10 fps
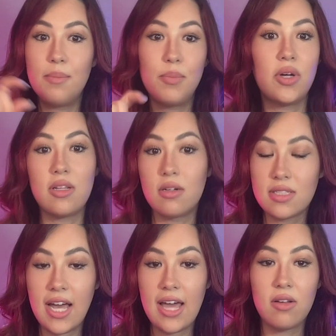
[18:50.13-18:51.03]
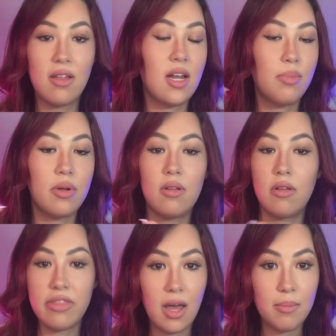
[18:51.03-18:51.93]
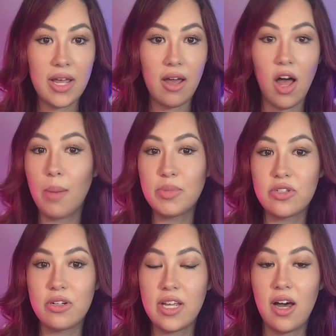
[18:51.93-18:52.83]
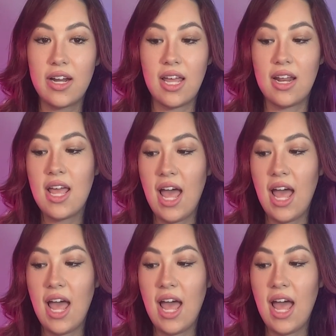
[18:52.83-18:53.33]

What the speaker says: put a little title on it, put a little thumbnail optionally on it,